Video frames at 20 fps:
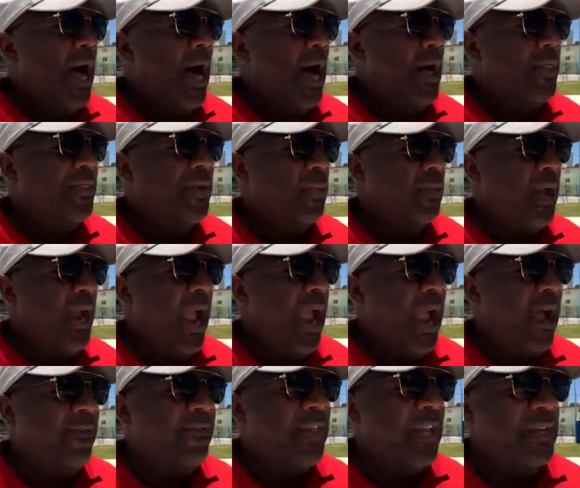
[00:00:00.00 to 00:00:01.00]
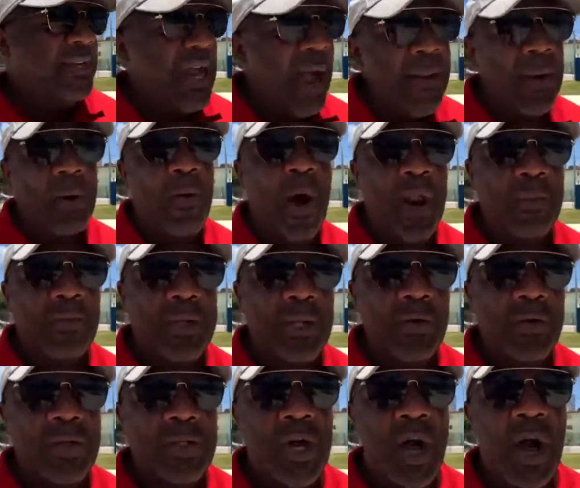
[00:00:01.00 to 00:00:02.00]
Then we have the atomic water
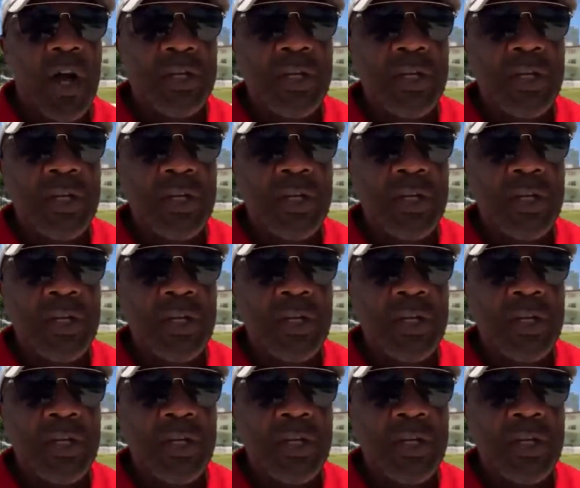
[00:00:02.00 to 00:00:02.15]
balloon toss.